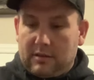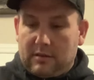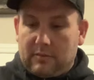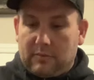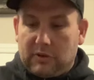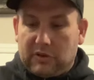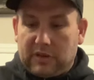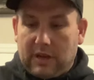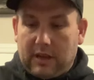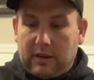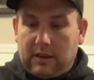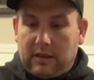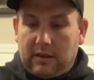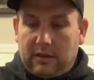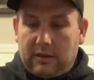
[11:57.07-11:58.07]

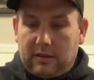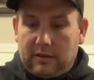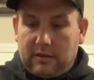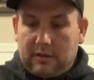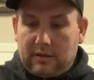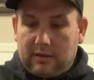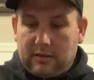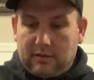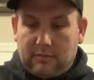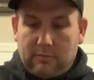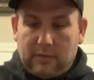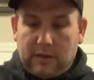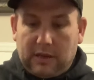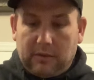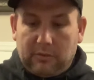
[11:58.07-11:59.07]
machete
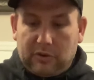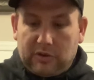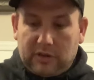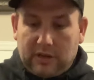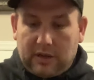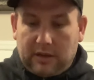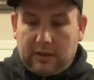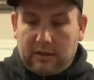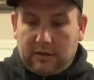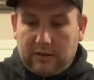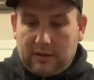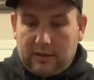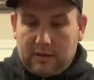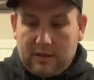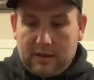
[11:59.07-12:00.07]
mini machete
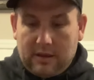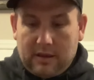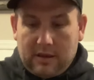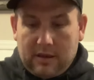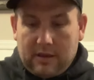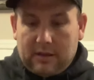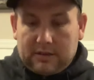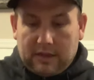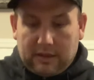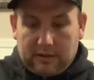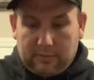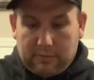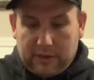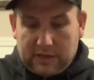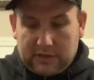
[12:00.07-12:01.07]
not the
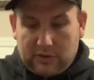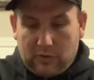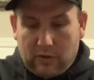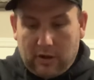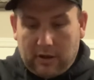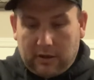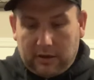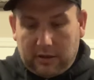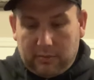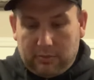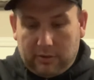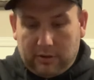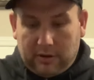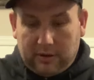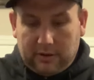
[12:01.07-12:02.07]
best quality
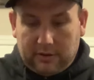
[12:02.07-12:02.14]
but